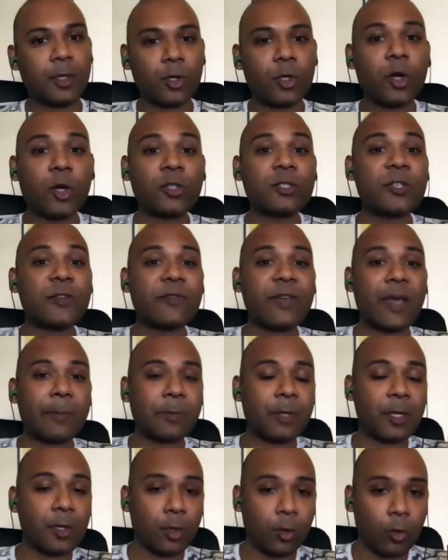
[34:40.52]
cost of
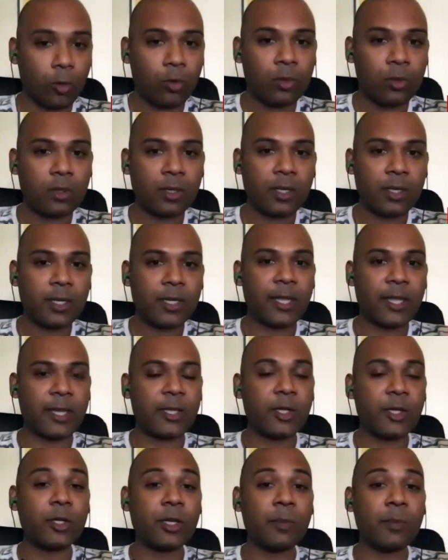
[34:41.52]
capital low? Can
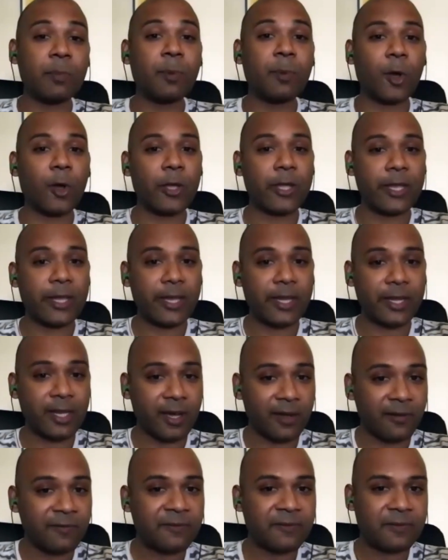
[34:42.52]
you deploy
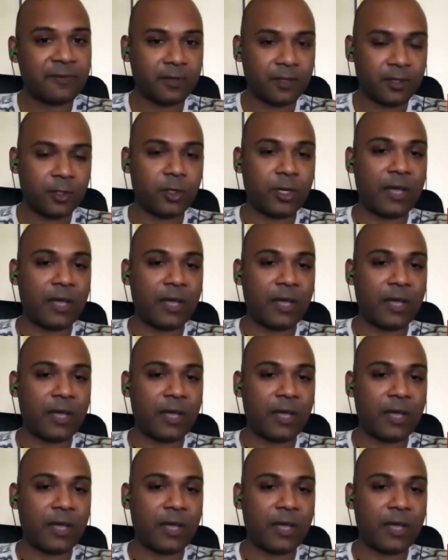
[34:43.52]
enough to